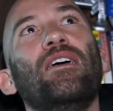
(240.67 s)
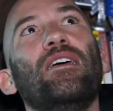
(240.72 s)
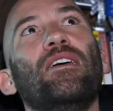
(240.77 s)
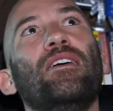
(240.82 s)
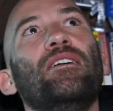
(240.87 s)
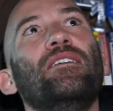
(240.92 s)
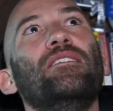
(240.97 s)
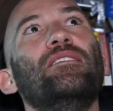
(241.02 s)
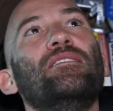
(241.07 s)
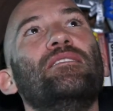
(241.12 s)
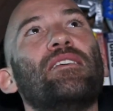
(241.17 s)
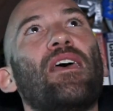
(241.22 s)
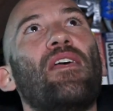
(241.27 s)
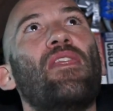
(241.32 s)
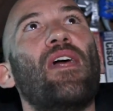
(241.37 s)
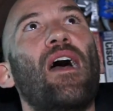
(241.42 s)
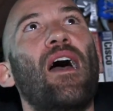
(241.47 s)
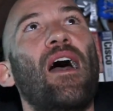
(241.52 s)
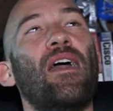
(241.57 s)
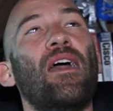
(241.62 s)
is
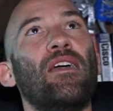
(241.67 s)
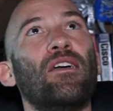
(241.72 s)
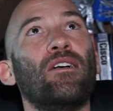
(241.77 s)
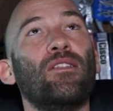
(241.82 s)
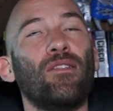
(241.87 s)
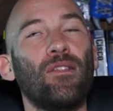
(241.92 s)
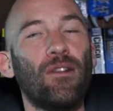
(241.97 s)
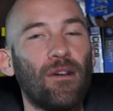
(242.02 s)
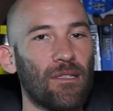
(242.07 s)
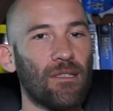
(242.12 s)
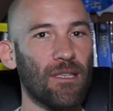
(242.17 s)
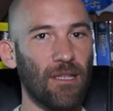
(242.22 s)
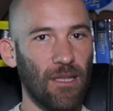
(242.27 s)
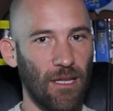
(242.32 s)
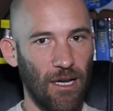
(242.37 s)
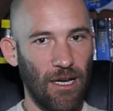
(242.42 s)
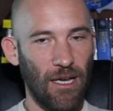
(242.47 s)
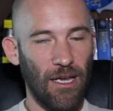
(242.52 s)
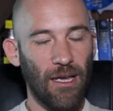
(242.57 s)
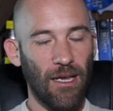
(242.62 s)
that it looks
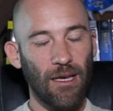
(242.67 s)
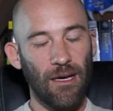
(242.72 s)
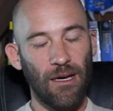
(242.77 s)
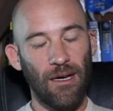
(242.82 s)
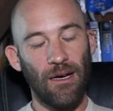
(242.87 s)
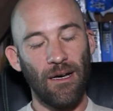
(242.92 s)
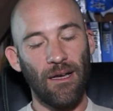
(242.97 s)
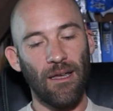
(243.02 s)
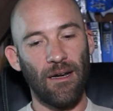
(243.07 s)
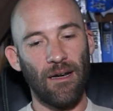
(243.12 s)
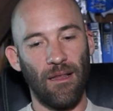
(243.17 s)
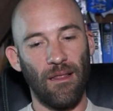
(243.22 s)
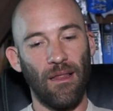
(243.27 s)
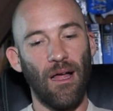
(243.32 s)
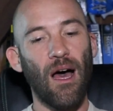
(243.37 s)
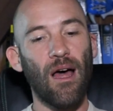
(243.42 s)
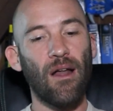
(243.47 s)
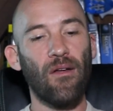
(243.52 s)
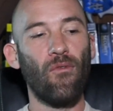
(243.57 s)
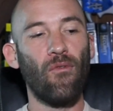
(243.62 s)
like, in a
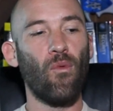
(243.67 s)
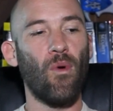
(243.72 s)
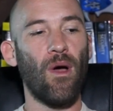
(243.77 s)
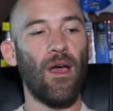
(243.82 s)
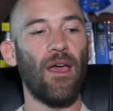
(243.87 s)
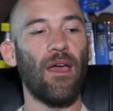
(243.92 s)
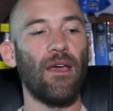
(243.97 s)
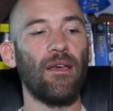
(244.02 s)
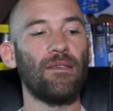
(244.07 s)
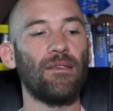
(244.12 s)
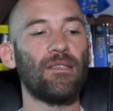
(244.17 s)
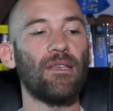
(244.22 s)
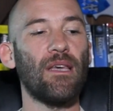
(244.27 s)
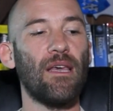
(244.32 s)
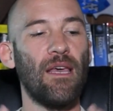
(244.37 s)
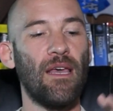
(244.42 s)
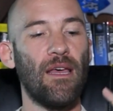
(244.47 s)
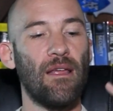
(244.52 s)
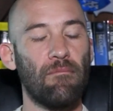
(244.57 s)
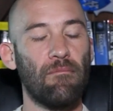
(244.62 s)
lot of ways,
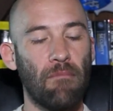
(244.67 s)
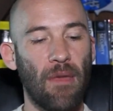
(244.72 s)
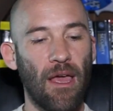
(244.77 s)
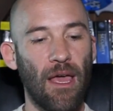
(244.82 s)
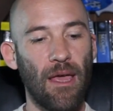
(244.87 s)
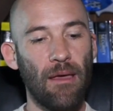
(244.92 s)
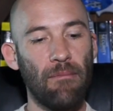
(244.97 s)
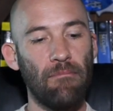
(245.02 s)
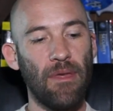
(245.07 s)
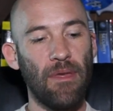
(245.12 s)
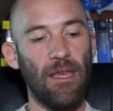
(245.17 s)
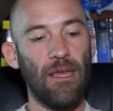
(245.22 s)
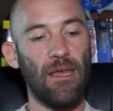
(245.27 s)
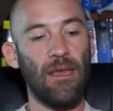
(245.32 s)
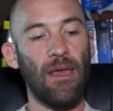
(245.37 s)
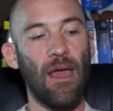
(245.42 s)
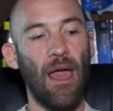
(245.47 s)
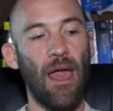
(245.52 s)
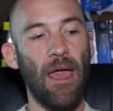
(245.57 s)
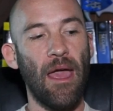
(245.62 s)
it may
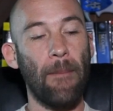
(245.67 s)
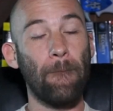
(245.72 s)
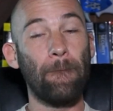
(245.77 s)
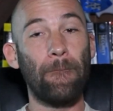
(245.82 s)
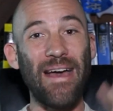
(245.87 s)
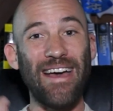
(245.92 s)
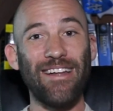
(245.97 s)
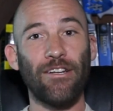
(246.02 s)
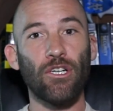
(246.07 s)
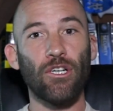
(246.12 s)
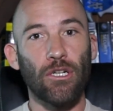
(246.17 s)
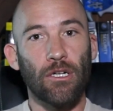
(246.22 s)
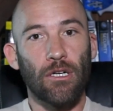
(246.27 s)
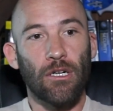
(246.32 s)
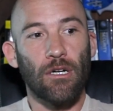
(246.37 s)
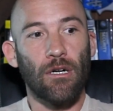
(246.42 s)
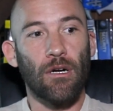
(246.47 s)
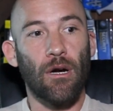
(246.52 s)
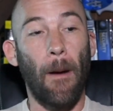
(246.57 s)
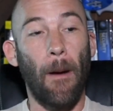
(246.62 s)
be a
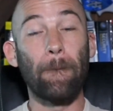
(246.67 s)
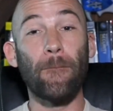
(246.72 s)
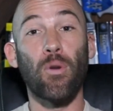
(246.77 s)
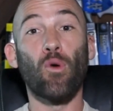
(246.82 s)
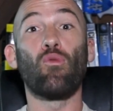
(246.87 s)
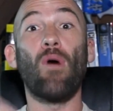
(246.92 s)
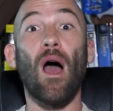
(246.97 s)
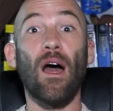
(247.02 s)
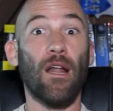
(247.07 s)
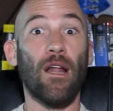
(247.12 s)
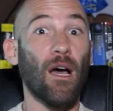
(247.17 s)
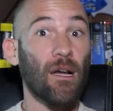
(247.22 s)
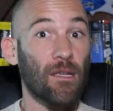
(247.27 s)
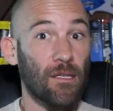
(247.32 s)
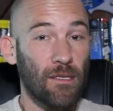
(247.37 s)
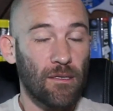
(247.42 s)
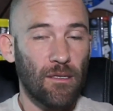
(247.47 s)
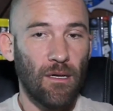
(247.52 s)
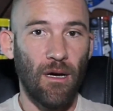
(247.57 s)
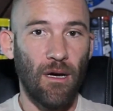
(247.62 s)
better
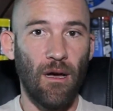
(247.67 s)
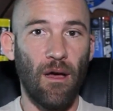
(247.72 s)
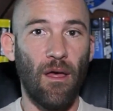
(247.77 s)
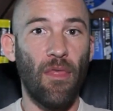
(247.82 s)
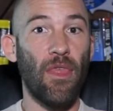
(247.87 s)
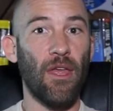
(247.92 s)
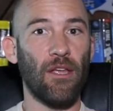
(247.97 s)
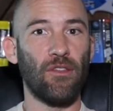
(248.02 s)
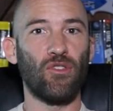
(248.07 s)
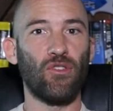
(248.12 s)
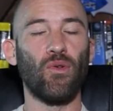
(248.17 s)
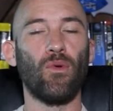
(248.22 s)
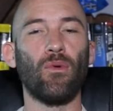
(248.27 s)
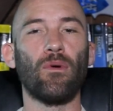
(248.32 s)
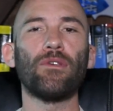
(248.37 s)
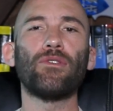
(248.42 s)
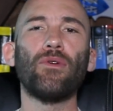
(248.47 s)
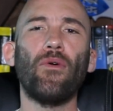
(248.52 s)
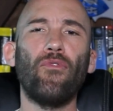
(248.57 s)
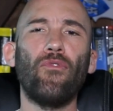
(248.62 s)
product than
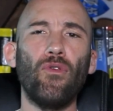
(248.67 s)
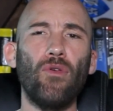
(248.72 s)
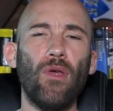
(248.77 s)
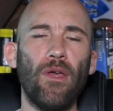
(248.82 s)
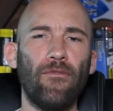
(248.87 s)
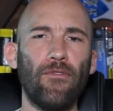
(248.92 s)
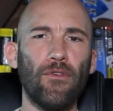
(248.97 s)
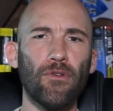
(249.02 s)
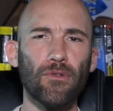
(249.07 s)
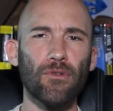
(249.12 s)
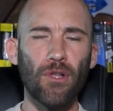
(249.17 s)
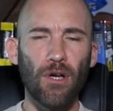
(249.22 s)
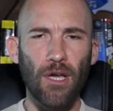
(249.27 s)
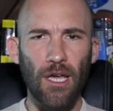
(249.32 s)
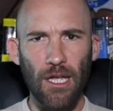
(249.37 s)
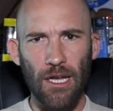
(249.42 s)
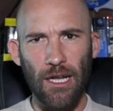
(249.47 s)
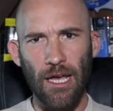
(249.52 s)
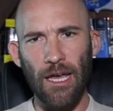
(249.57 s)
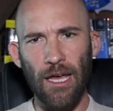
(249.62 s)
Tor. So if you're
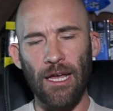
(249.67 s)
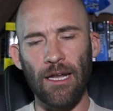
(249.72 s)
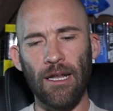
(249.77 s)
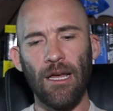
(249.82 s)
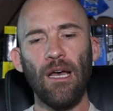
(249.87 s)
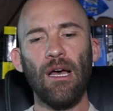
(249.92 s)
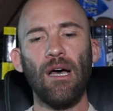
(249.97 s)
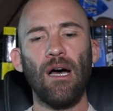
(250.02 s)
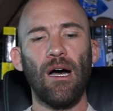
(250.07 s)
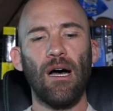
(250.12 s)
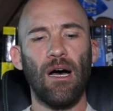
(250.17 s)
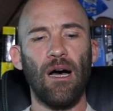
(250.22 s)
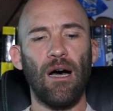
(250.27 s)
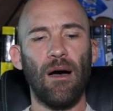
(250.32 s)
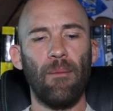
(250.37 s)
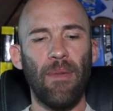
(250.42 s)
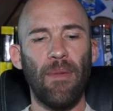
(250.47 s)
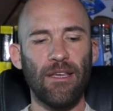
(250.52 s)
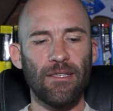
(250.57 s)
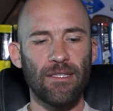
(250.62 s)
looking at
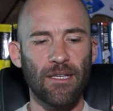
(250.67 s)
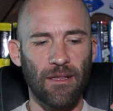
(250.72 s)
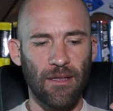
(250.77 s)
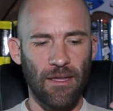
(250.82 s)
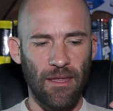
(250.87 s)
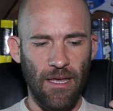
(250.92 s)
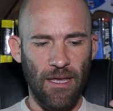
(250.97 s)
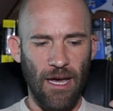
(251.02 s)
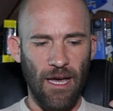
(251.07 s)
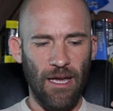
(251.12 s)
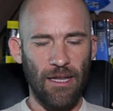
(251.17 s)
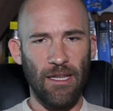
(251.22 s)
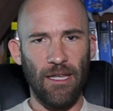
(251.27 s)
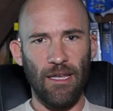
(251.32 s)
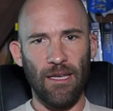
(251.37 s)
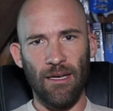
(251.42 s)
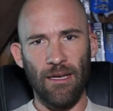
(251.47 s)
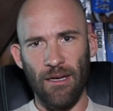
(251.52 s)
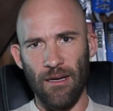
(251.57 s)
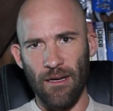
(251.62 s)
basically the
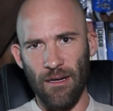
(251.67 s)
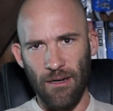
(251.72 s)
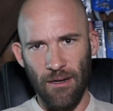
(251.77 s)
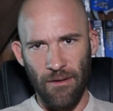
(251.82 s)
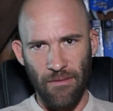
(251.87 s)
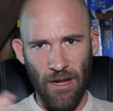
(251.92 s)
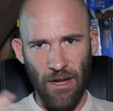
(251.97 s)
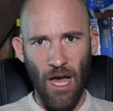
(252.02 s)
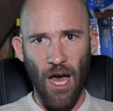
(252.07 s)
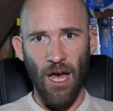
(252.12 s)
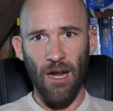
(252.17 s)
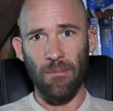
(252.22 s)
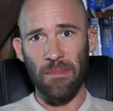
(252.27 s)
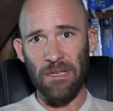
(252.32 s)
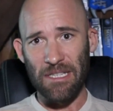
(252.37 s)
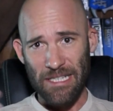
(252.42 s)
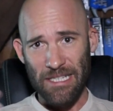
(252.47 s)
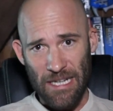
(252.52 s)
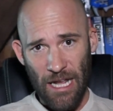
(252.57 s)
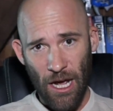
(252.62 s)
idea of
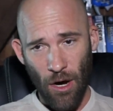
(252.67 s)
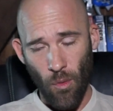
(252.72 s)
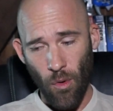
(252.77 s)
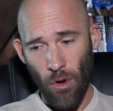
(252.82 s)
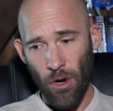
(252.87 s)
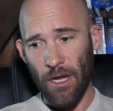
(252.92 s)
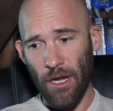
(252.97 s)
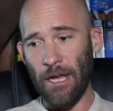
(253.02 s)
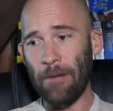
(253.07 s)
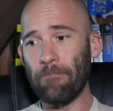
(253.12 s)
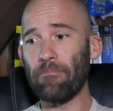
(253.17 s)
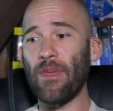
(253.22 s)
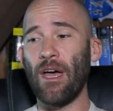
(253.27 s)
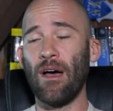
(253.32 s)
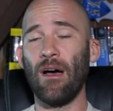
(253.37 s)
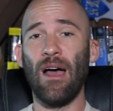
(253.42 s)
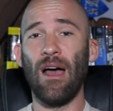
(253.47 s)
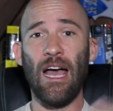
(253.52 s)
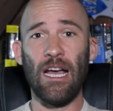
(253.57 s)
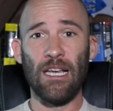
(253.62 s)
anonymous networking
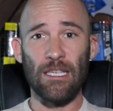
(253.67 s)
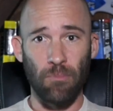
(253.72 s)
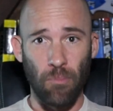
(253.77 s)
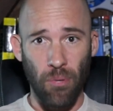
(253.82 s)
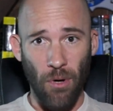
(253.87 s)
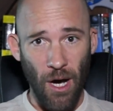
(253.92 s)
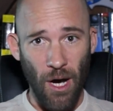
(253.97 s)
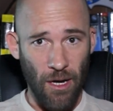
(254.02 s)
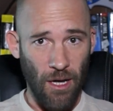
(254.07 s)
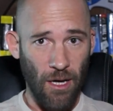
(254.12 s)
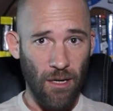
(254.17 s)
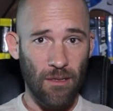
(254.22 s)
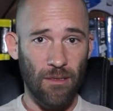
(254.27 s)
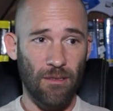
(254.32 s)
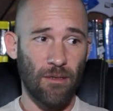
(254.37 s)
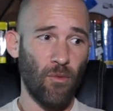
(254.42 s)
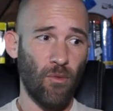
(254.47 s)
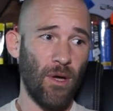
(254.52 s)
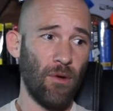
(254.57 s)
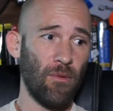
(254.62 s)
as
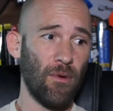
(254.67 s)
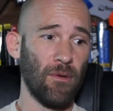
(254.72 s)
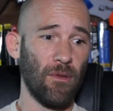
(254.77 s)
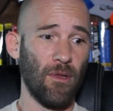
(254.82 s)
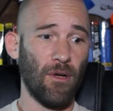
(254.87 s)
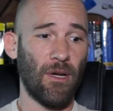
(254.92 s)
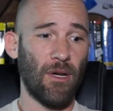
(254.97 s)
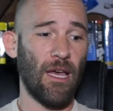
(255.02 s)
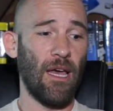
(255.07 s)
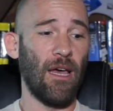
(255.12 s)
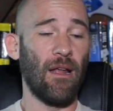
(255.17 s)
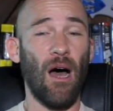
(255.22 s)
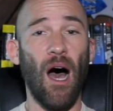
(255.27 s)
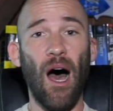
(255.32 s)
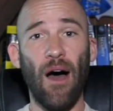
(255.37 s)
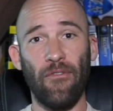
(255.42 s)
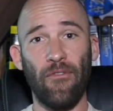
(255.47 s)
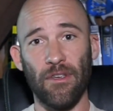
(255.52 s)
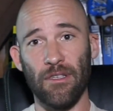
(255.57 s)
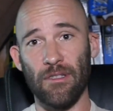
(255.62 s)
products, the way we would look at
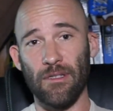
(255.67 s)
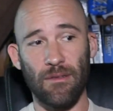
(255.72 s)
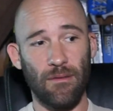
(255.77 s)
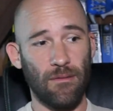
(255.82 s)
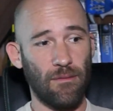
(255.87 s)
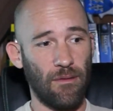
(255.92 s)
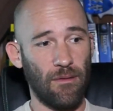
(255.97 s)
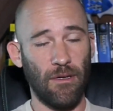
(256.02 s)
office